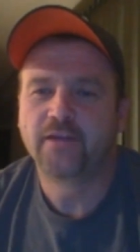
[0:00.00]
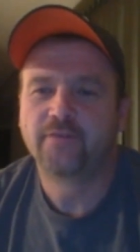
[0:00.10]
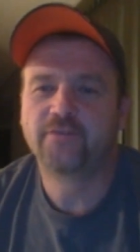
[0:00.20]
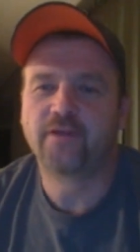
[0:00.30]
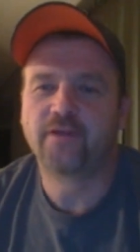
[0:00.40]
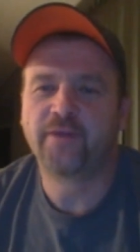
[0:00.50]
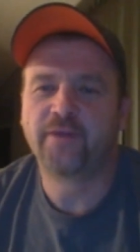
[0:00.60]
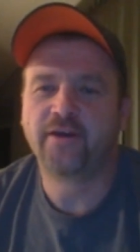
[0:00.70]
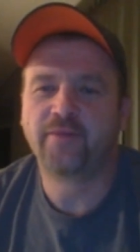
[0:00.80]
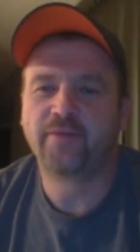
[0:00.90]
First
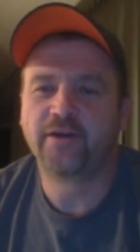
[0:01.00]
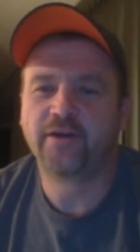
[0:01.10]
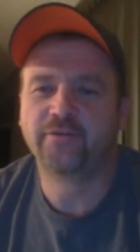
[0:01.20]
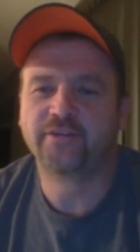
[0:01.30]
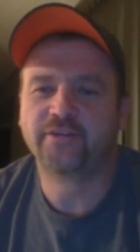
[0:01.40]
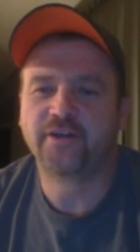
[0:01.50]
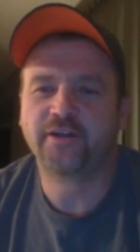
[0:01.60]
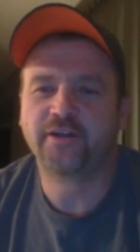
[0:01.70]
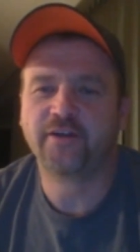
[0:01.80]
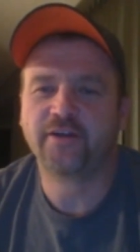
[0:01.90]
combine I operated was a John
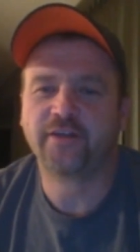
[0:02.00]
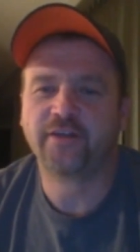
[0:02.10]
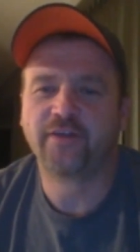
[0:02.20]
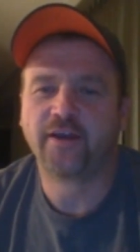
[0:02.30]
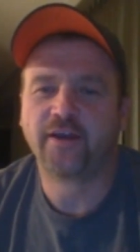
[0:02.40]
Deere 95.